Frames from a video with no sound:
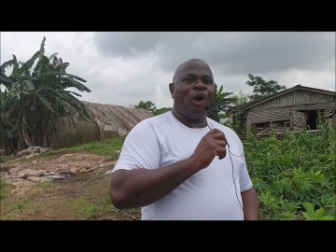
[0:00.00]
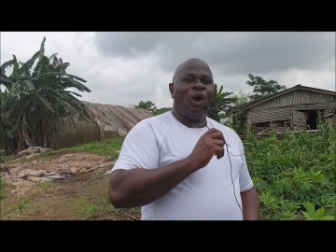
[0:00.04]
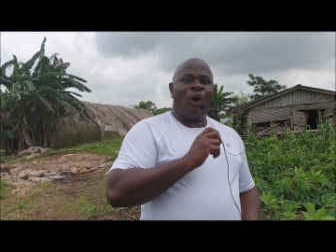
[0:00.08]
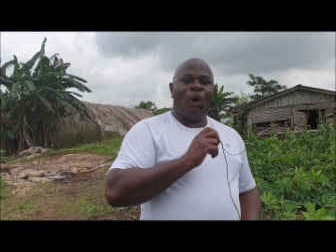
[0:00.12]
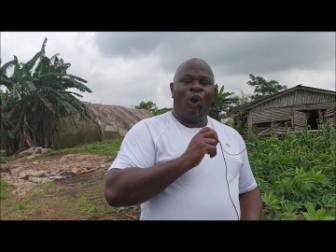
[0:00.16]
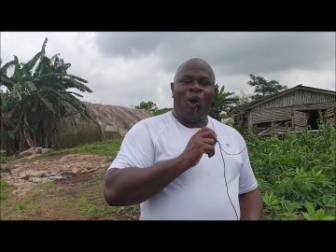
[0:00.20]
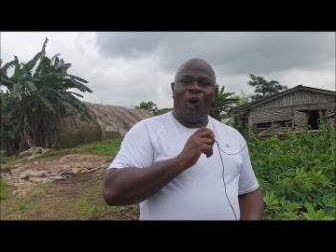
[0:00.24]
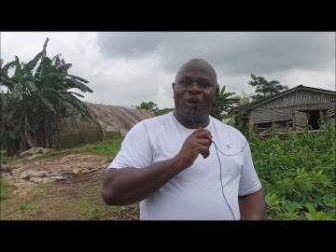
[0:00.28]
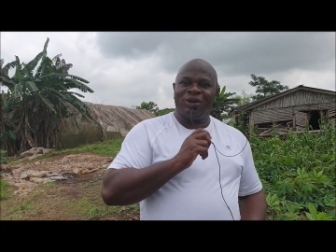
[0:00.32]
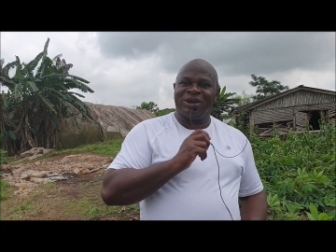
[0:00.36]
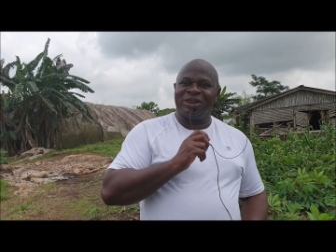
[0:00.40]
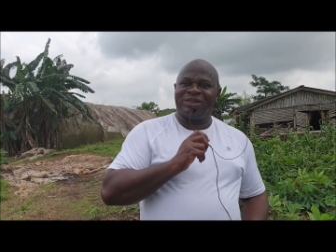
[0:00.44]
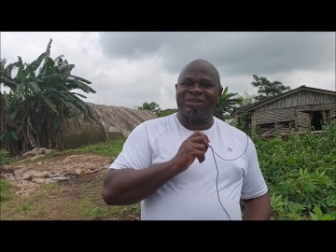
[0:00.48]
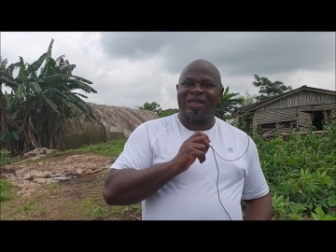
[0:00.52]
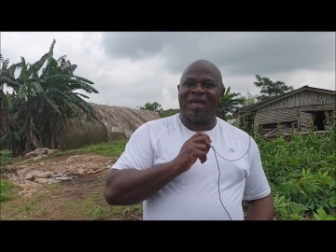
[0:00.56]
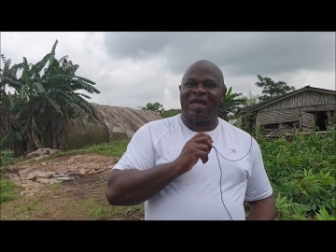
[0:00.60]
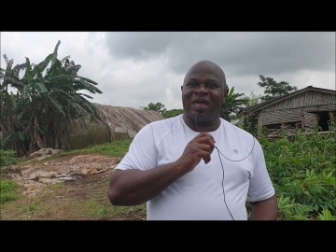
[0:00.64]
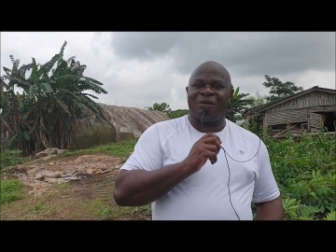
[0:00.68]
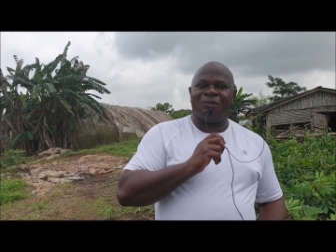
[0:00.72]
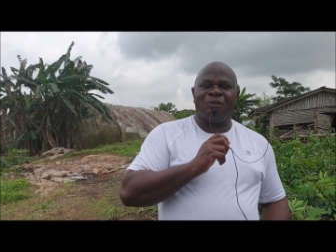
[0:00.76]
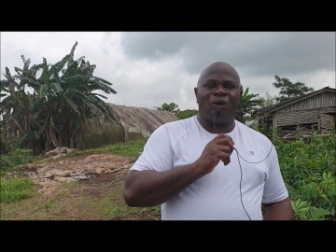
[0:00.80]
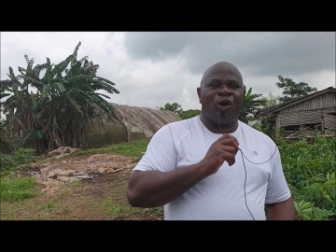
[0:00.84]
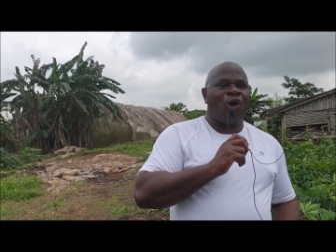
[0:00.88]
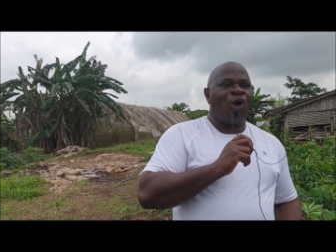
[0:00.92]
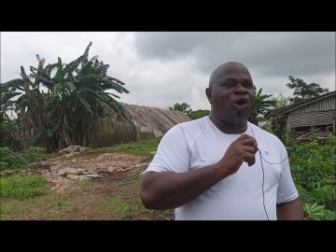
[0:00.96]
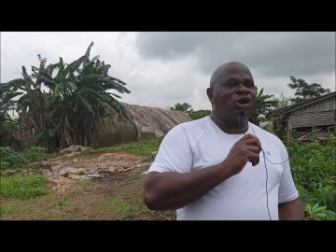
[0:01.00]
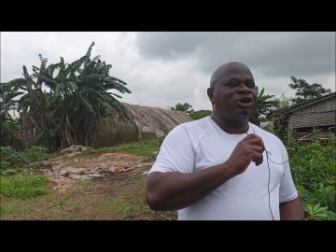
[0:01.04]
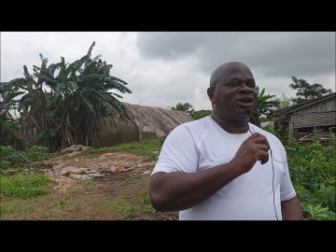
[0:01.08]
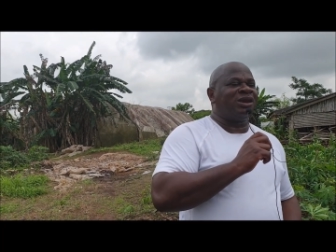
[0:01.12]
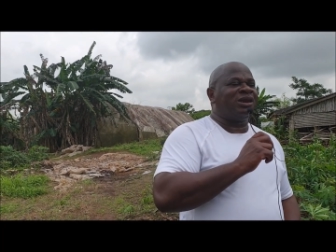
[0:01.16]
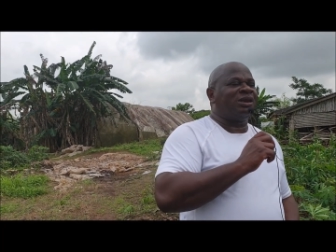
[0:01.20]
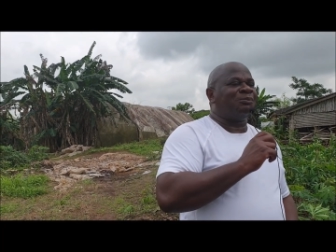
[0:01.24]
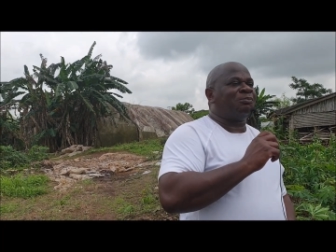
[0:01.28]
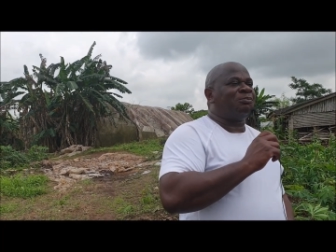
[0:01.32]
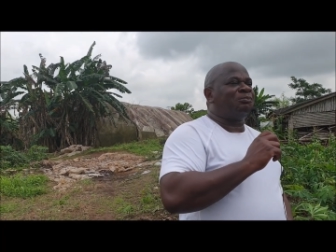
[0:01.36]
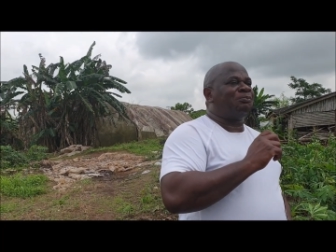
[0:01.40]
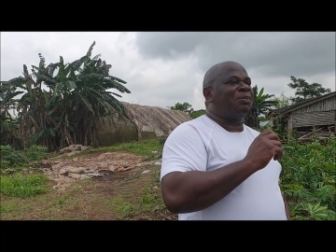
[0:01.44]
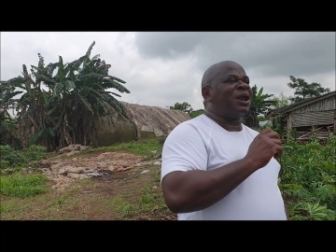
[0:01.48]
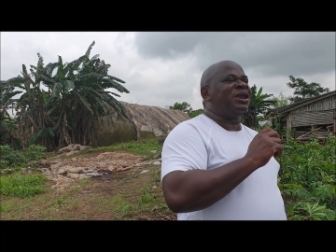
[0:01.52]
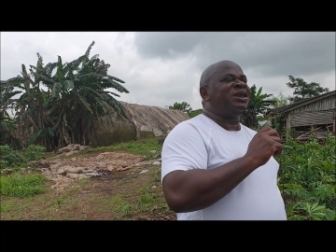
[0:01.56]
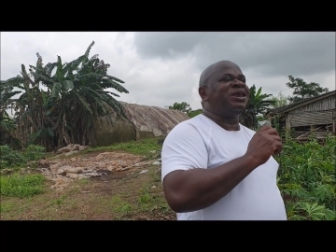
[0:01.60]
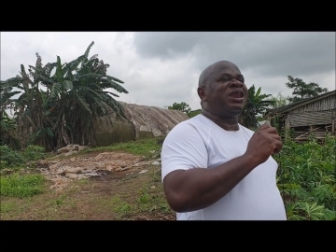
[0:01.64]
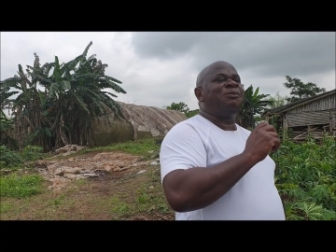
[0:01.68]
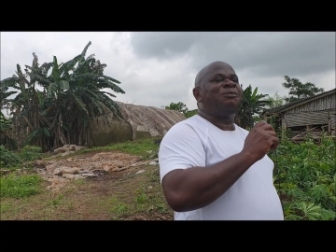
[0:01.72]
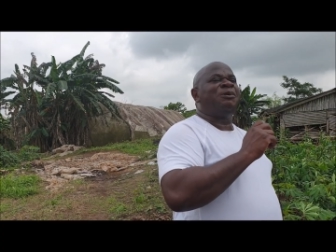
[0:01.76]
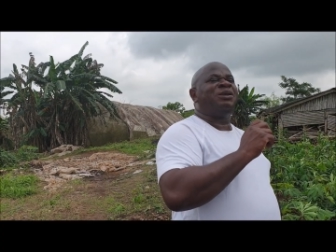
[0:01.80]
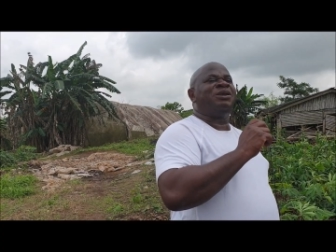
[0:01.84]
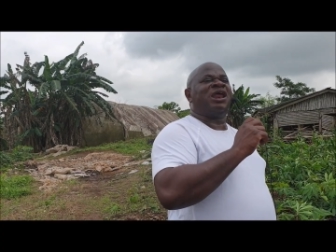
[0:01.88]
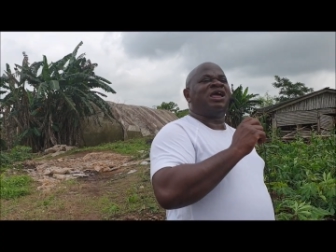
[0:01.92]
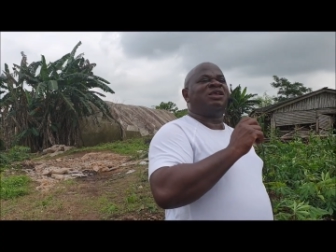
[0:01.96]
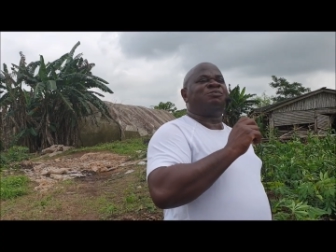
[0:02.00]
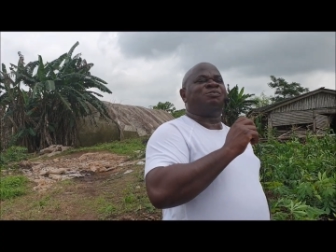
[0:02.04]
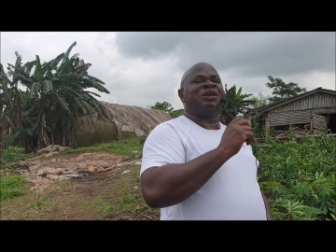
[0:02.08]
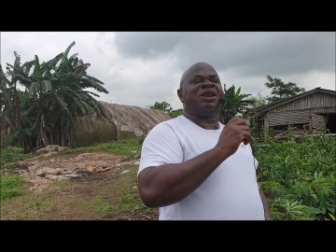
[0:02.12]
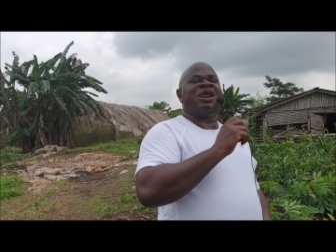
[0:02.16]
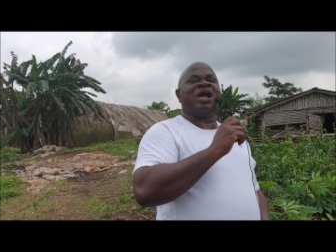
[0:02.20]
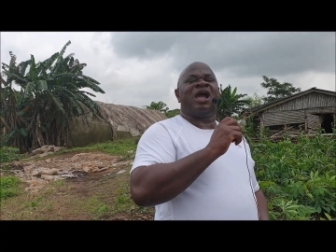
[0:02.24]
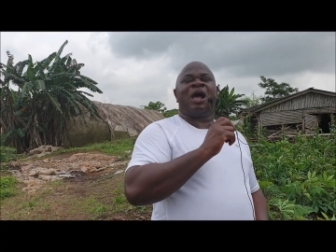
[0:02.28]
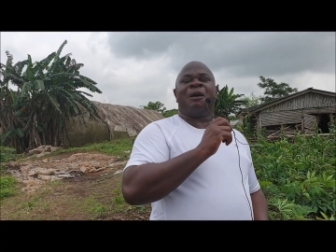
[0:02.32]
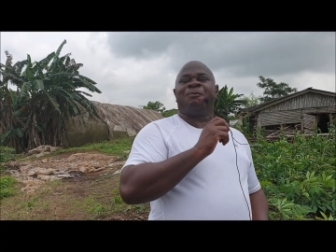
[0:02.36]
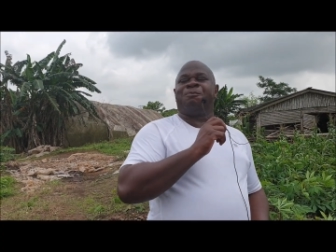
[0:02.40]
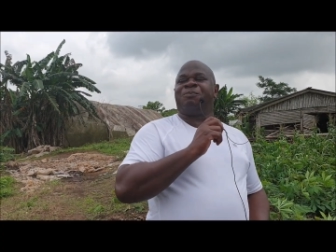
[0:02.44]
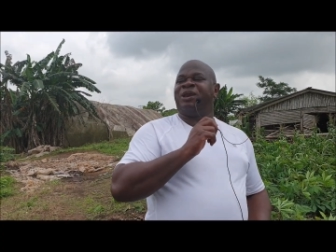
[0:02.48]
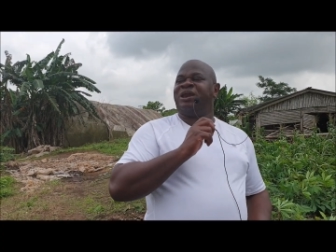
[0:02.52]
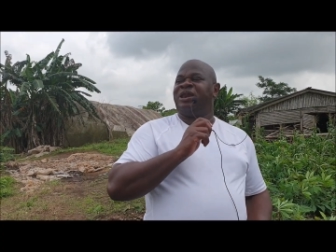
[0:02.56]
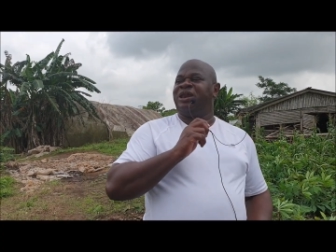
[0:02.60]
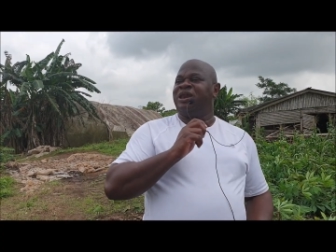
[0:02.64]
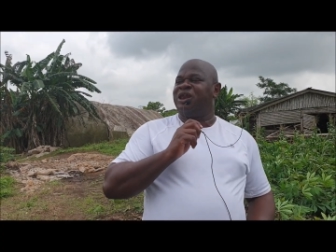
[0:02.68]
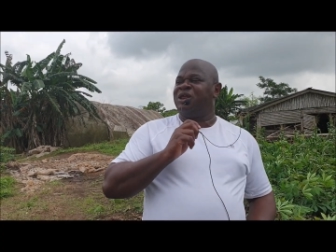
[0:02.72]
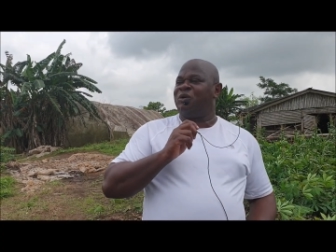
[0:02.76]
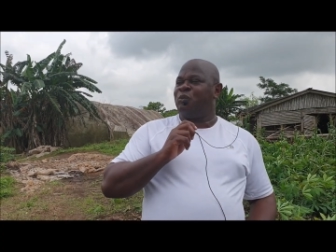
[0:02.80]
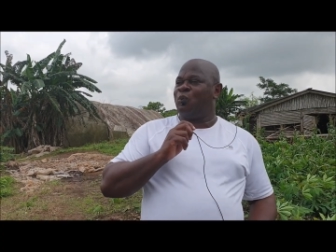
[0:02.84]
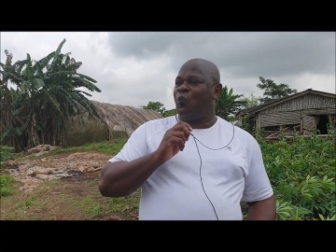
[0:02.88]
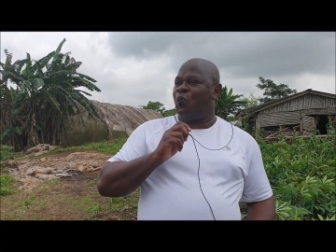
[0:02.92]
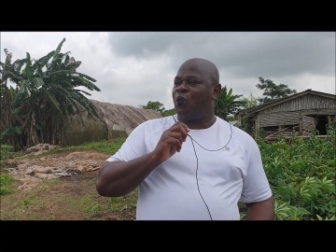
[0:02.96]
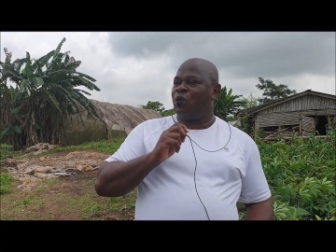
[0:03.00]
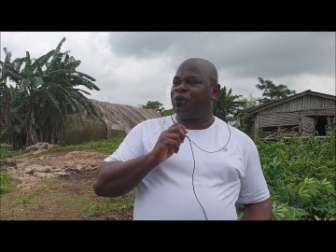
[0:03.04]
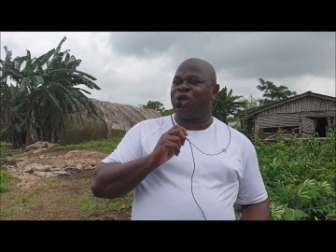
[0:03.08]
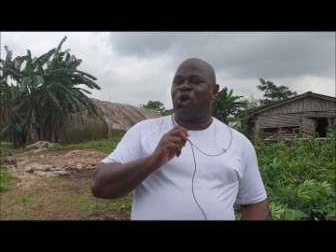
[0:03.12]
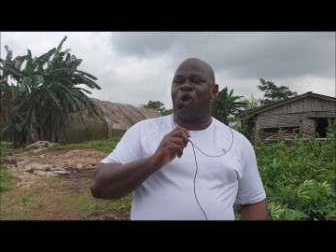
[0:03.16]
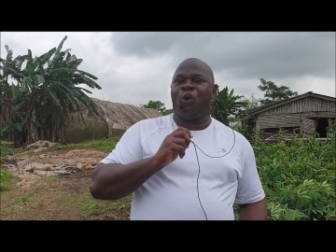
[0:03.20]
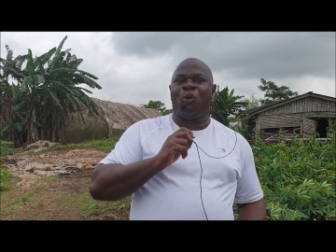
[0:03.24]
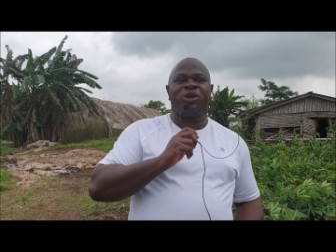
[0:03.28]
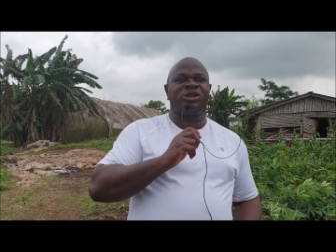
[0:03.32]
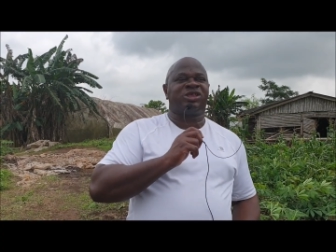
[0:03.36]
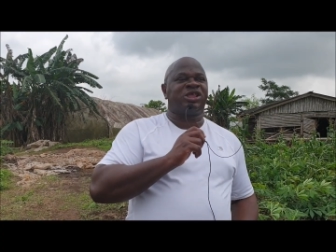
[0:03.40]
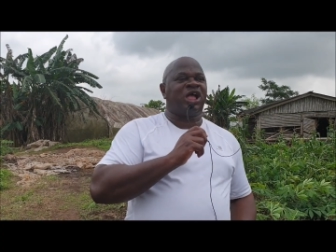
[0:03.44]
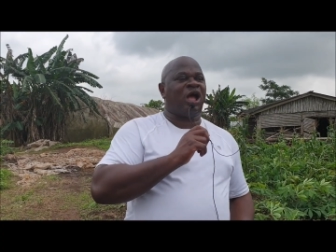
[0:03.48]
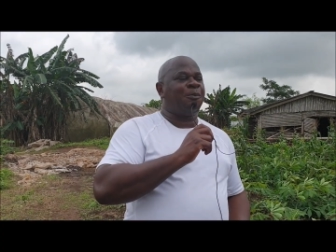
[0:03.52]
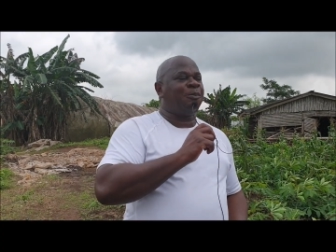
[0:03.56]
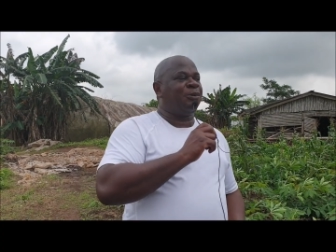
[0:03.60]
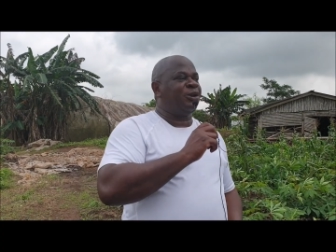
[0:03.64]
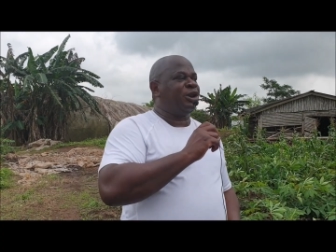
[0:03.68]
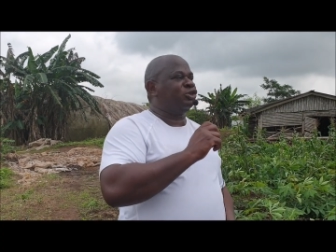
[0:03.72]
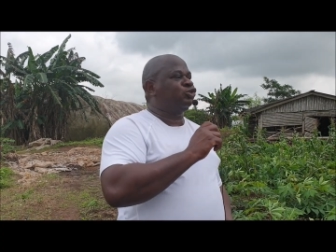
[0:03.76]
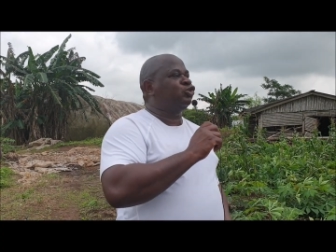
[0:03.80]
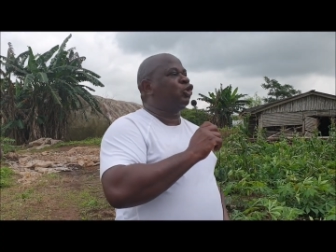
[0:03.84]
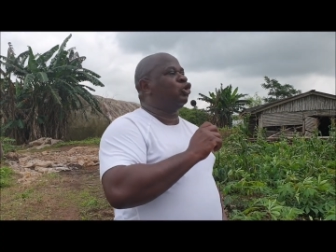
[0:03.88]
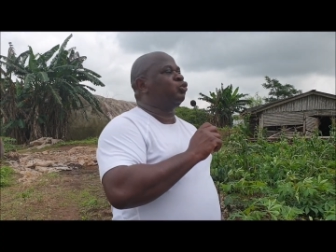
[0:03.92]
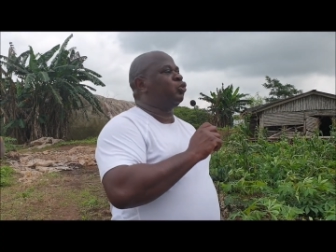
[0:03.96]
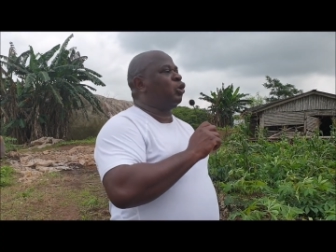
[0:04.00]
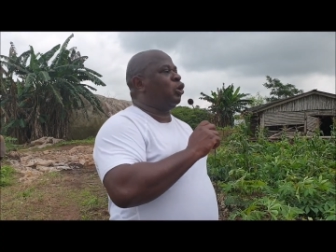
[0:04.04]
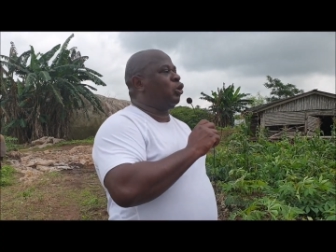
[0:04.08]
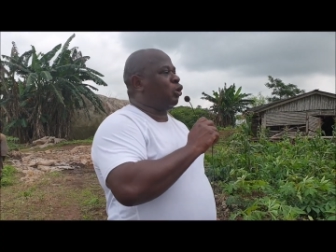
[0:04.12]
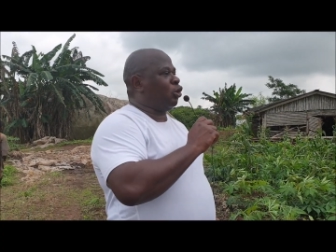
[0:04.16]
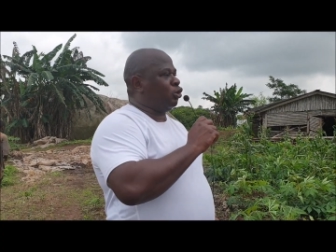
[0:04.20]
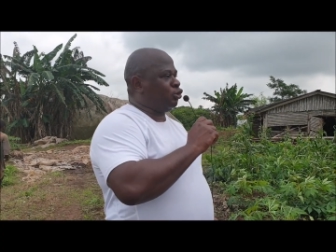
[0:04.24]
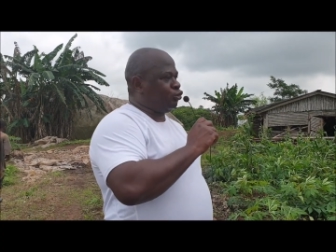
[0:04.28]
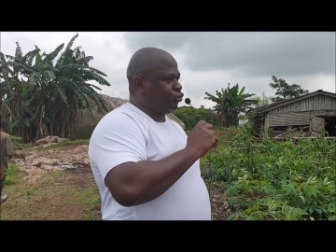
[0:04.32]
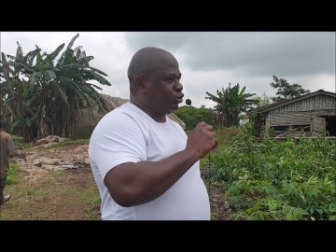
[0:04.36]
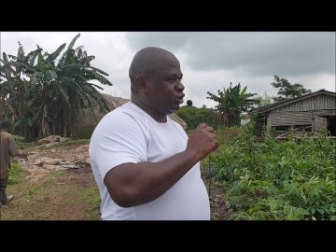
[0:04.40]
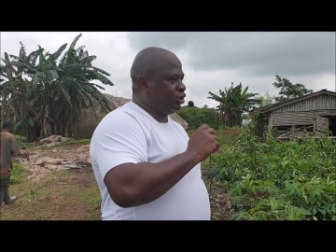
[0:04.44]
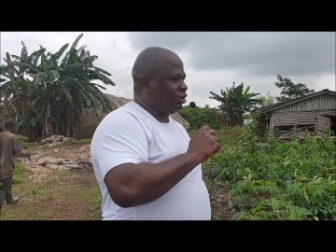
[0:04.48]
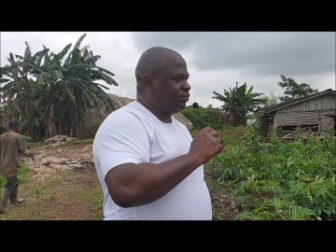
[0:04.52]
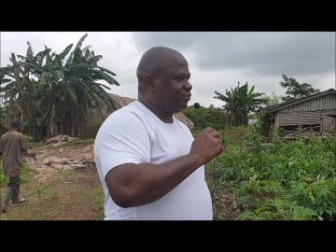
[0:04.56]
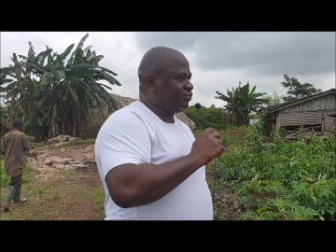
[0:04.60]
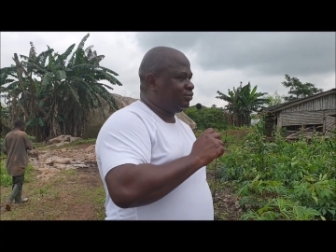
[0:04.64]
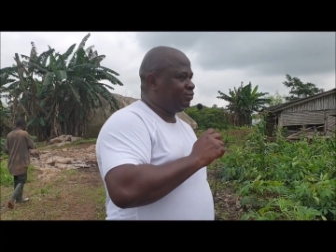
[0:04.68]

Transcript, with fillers: All the time, all the pandemic that's been happening in the world always happen in third world country.